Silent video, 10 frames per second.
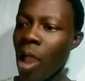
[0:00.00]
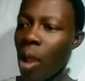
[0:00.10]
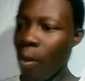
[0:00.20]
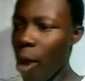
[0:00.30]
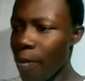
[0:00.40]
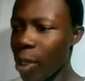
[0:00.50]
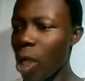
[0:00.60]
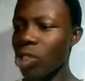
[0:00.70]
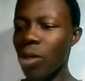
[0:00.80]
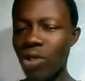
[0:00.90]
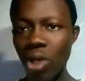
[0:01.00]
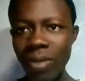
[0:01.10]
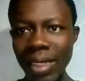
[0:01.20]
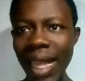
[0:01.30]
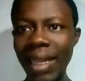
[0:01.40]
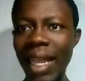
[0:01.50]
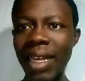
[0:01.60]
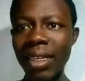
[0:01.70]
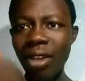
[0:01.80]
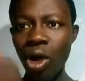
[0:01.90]
but because of some
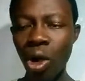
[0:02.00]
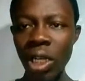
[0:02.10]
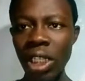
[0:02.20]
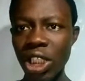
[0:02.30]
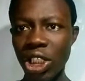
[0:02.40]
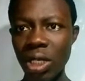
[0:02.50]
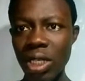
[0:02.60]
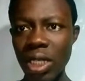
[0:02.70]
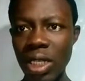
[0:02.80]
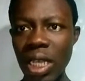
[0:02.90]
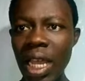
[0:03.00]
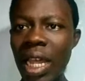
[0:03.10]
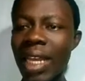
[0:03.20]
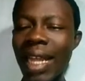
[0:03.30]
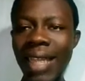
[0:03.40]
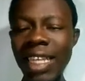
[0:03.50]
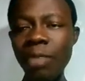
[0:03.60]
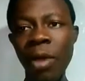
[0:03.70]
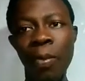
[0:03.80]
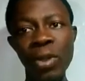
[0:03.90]
certain conditions that hasn't
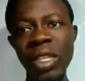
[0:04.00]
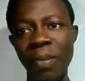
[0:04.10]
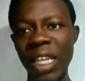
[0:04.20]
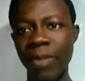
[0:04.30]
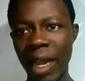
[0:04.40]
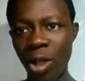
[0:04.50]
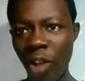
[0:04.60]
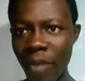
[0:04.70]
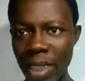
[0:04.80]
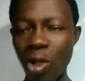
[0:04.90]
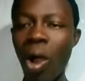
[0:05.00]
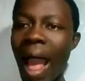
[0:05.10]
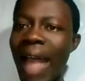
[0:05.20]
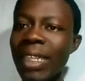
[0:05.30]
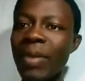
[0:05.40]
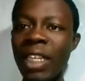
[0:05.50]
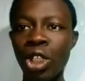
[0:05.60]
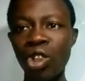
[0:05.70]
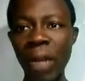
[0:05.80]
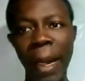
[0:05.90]
been put in place by the government or has been
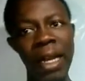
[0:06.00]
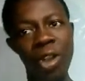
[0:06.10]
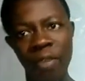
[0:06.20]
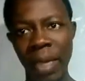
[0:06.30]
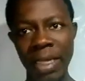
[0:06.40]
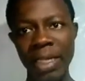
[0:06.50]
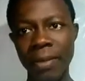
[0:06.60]
destroyed by the government,